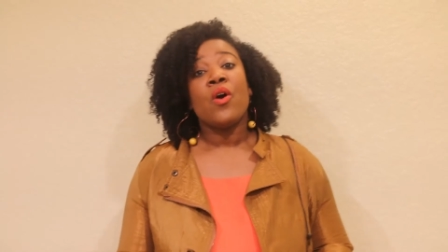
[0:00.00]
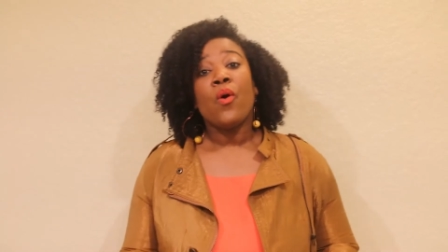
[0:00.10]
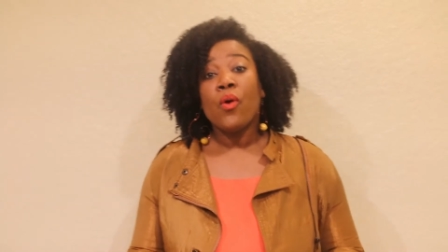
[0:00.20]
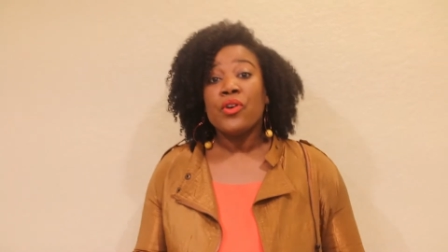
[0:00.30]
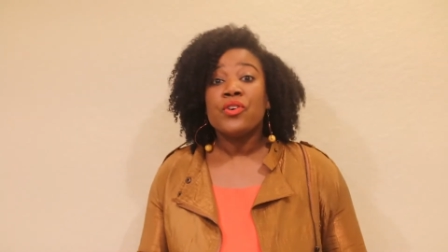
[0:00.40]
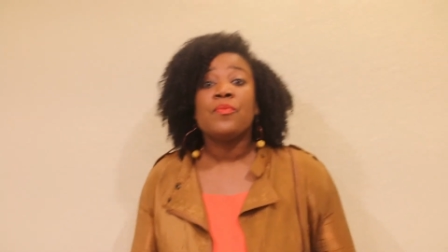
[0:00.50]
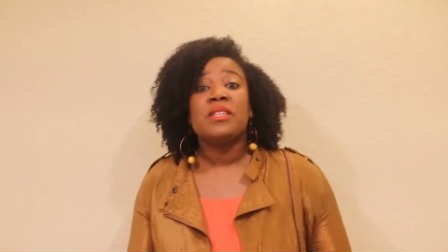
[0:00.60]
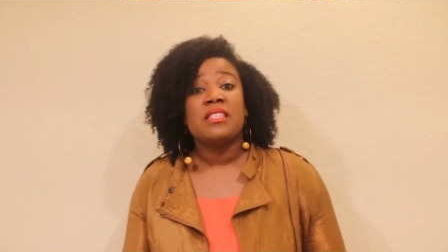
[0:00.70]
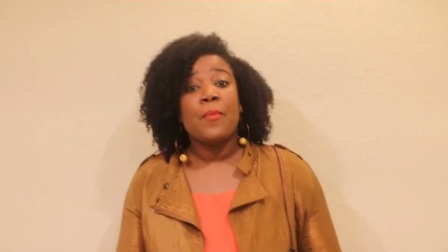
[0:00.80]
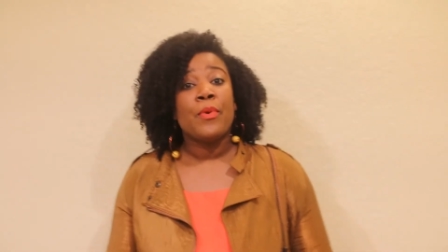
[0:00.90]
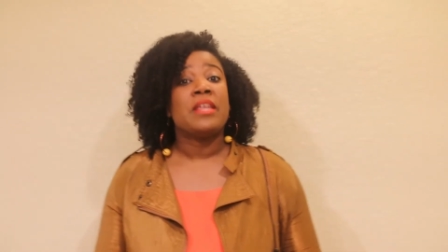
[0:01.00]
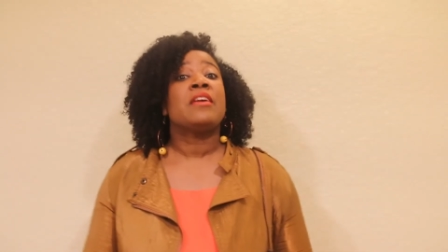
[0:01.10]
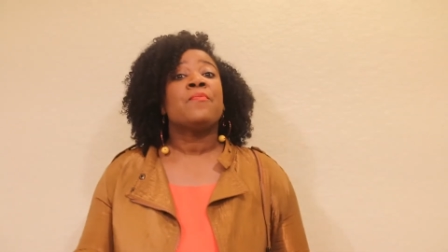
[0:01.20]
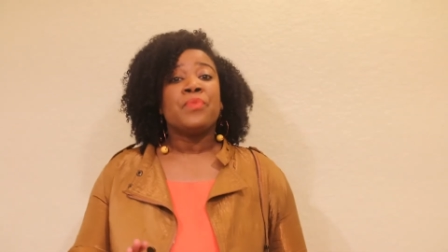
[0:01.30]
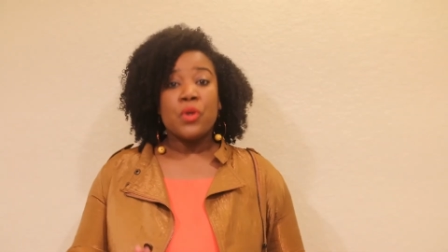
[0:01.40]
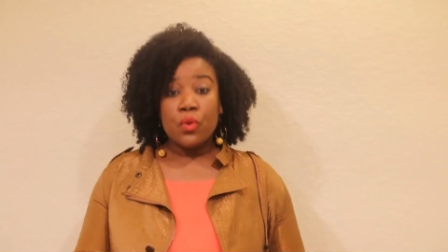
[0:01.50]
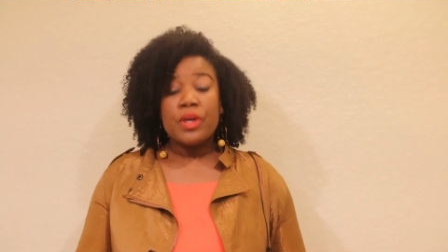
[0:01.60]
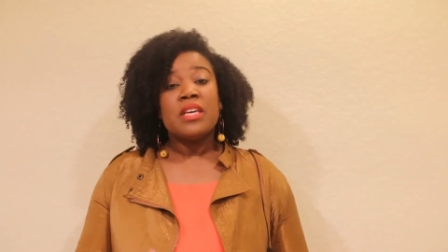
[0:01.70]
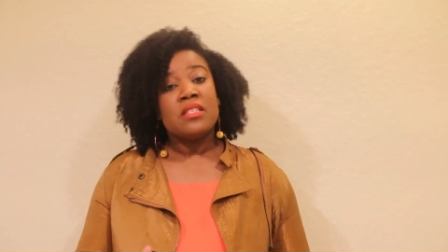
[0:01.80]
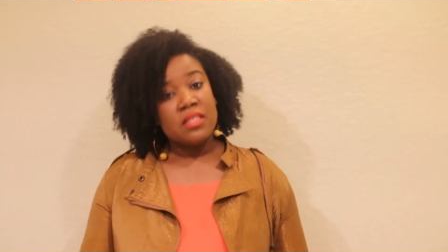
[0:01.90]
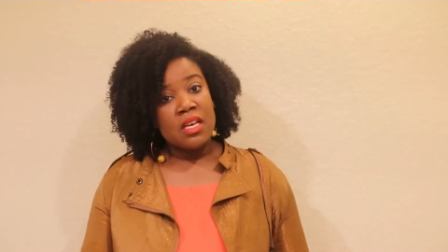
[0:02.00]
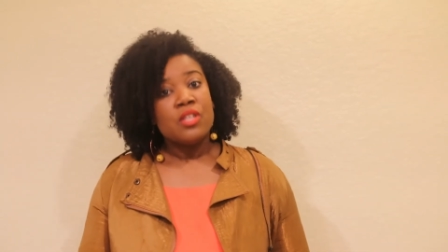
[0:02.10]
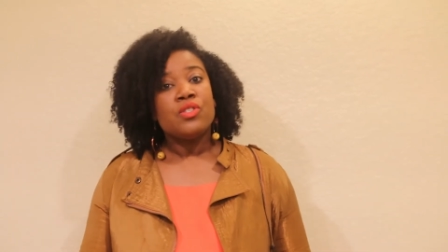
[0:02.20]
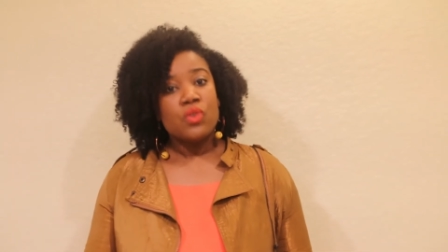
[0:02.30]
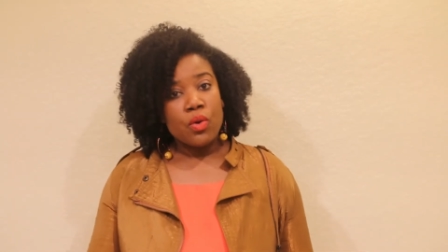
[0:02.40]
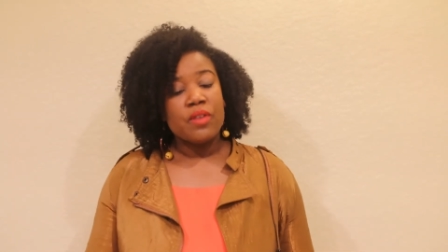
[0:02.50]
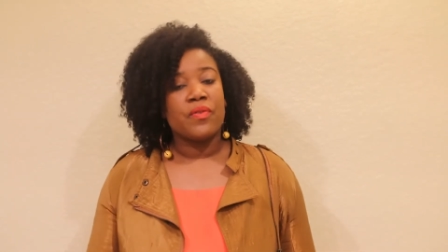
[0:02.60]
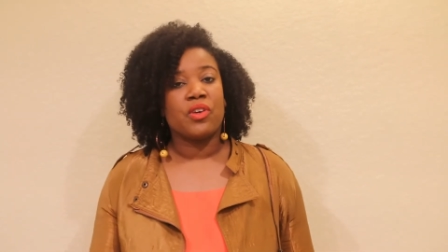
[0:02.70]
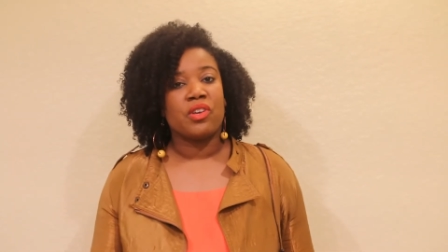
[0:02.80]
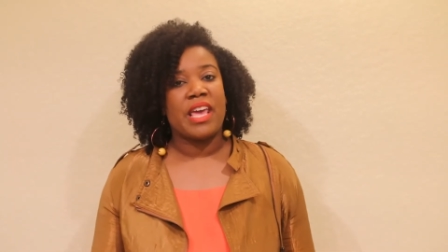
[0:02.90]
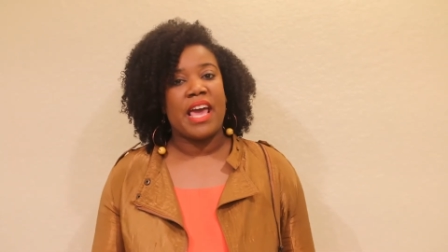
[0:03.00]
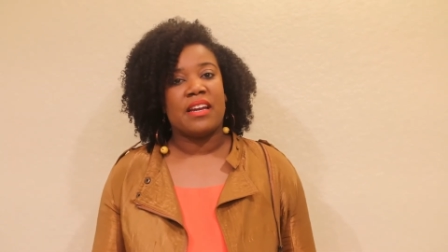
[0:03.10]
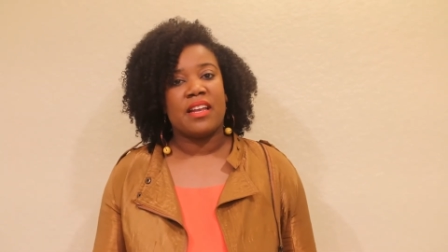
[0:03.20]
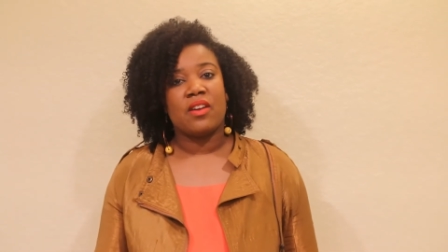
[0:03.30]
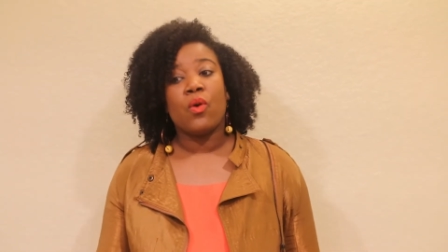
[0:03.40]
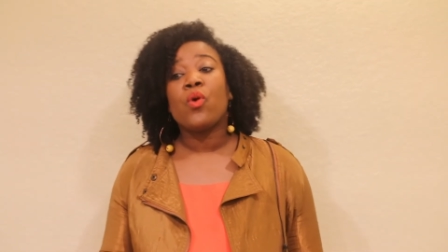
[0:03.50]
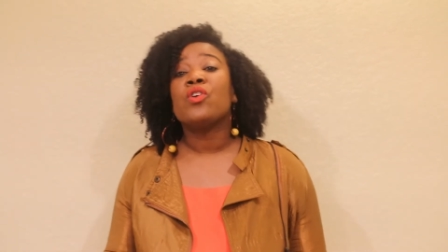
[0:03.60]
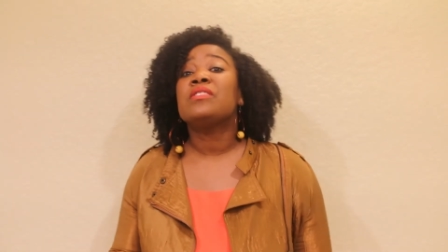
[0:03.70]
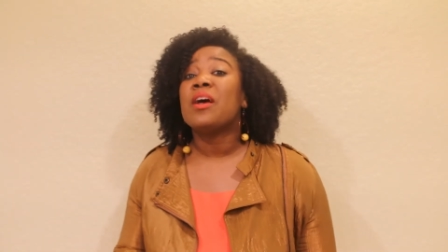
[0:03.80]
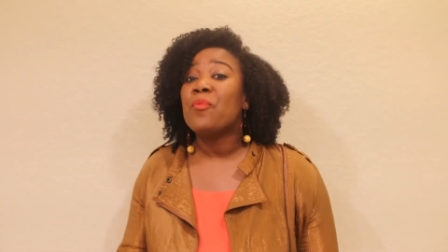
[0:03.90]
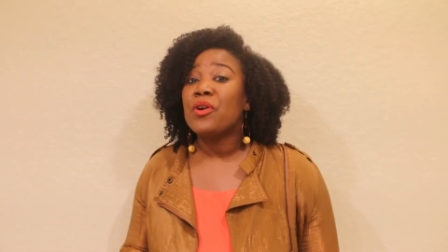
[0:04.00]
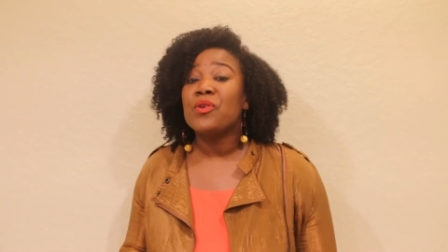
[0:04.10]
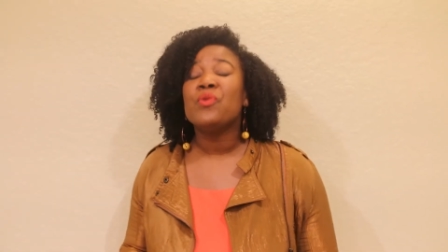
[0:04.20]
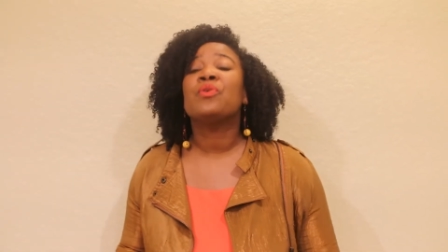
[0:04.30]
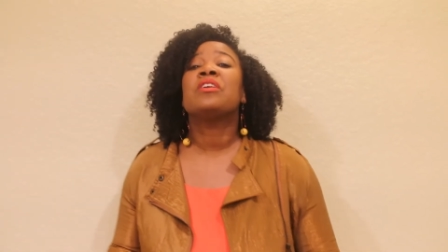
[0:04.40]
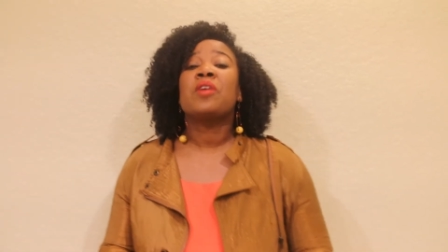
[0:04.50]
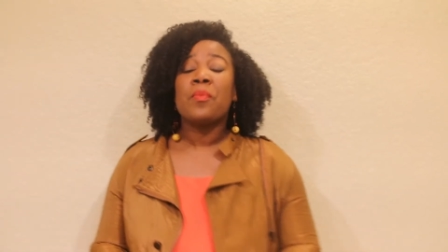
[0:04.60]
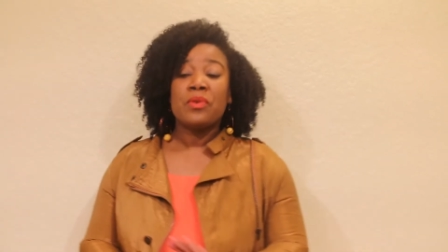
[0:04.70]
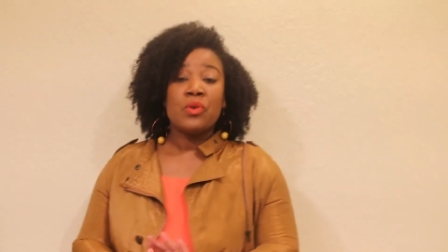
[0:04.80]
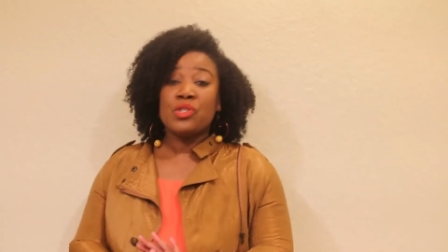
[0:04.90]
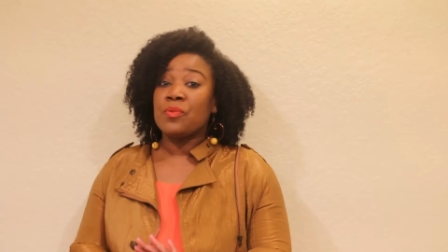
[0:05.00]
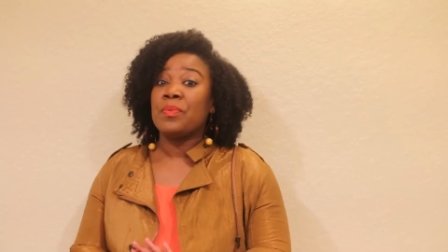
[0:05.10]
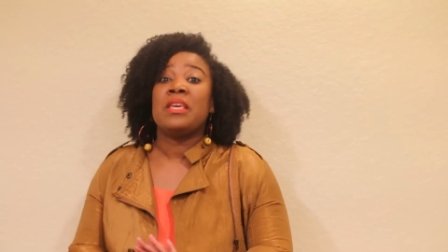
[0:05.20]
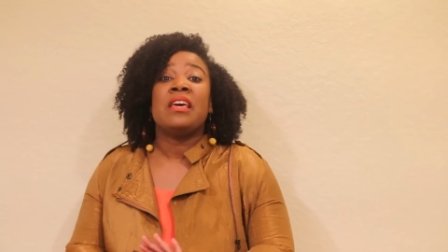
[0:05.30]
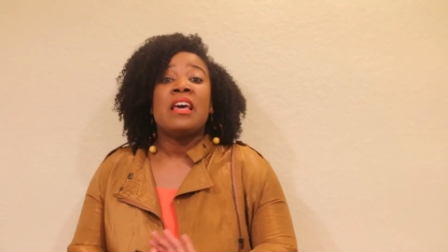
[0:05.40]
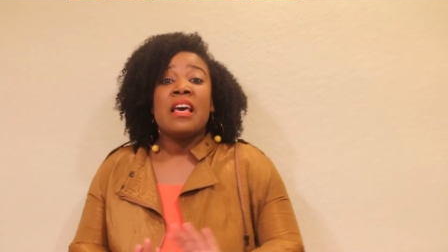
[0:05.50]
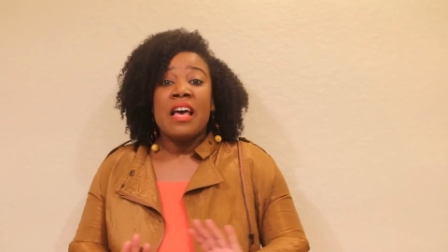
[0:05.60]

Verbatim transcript: Or you could be somebody who is sort of a good candidate, or someone who should be